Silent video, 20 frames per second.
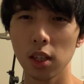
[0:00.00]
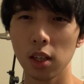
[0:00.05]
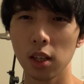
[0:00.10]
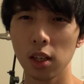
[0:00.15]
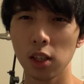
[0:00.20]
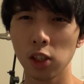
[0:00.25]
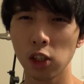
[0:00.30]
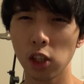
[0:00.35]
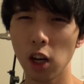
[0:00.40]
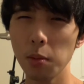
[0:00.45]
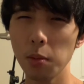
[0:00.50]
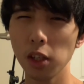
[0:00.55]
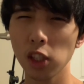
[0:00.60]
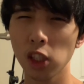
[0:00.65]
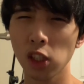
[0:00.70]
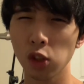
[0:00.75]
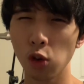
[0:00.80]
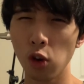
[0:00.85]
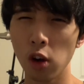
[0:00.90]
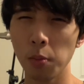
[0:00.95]
should I be
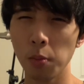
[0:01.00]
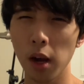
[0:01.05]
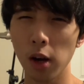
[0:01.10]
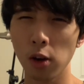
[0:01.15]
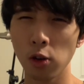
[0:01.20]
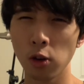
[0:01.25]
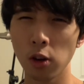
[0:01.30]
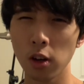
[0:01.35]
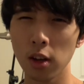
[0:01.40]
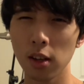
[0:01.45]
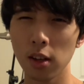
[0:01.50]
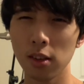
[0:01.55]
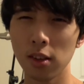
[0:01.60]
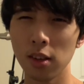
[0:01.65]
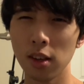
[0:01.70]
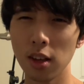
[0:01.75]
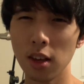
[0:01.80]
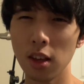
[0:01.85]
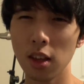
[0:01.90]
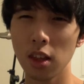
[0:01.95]
showing my crooked
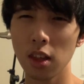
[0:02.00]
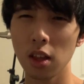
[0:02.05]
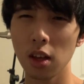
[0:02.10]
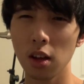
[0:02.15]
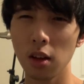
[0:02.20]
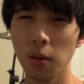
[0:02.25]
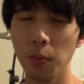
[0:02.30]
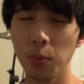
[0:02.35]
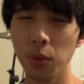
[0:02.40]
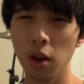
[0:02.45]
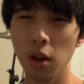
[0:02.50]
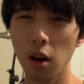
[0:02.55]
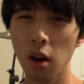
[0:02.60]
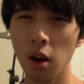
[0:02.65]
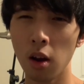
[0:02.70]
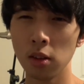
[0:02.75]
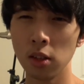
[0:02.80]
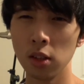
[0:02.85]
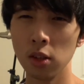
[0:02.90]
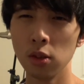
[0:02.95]
teeth
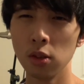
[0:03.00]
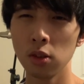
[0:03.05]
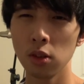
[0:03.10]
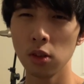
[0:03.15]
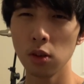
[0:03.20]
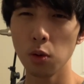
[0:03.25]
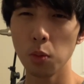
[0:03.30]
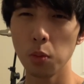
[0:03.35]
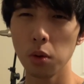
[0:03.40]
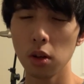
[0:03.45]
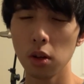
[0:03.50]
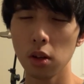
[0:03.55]
on YouTube?